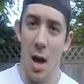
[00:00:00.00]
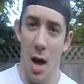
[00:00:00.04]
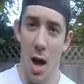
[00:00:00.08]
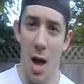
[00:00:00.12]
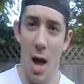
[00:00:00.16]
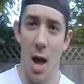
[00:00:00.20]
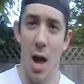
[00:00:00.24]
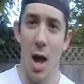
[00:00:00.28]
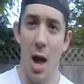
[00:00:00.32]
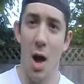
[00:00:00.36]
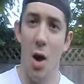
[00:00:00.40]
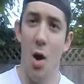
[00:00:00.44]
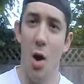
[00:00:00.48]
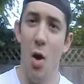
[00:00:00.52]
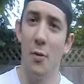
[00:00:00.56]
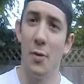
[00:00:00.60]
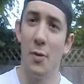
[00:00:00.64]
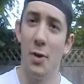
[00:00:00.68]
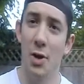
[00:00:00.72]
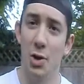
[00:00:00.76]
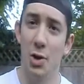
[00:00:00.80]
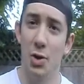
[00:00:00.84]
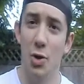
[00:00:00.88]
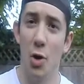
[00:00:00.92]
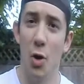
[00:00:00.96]

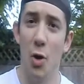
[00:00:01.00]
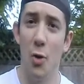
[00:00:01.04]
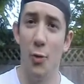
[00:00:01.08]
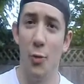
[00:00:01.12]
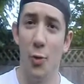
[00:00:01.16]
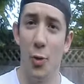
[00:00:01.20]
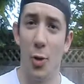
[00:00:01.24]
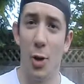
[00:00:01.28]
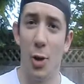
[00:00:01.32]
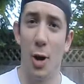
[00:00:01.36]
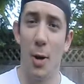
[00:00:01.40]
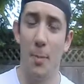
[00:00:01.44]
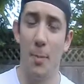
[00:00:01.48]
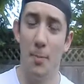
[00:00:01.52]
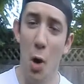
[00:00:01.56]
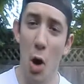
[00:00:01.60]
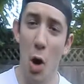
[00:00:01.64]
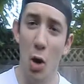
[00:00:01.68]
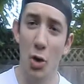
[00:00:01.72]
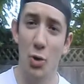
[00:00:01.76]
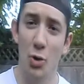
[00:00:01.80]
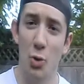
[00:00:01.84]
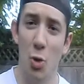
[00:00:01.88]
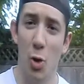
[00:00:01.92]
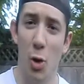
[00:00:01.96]
over control for
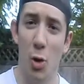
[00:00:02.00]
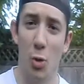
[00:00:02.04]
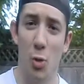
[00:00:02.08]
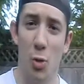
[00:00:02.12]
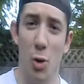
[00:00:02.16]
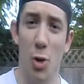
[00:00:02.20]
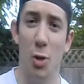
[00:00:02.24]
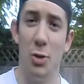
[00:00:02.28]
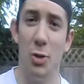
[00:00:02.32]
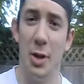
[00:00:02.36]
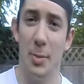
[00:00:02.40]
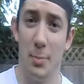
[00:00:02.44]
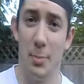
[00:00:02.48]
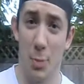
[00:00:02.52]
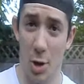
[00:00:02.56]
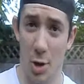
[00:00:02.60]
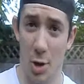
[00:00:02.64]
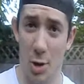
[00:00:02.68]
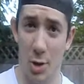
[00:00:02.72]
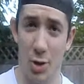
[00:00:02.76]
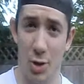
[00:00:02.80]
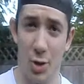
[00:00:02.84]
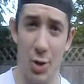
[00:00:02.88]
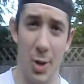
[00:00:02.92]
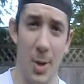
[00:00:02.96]
post-war world
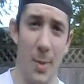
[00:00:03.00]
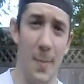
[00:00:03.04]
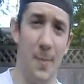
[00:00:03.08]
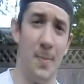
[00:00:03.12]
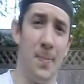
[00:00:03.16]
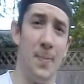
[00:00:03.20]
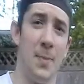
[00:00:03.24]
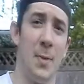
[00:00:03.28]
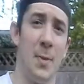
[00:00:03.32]
emerged.